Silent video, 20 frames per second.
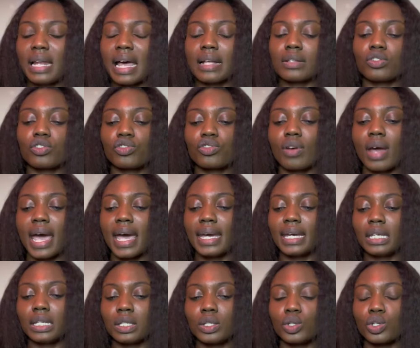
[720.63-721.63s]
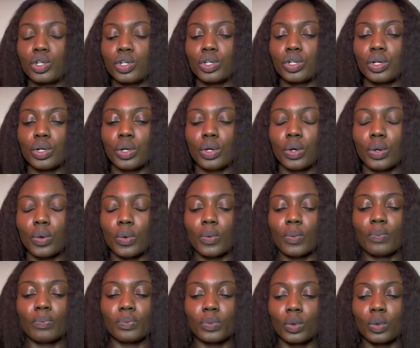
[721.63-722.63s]
are trying to
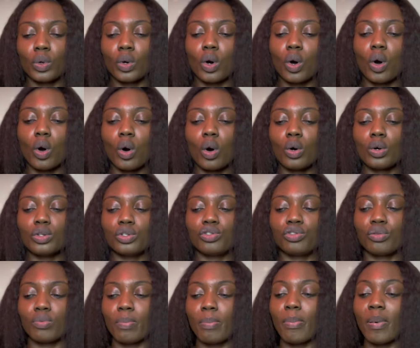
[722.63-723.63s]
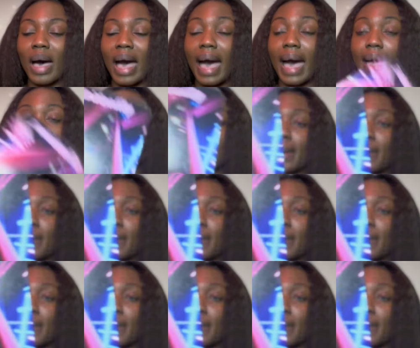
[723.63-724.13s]
hold you back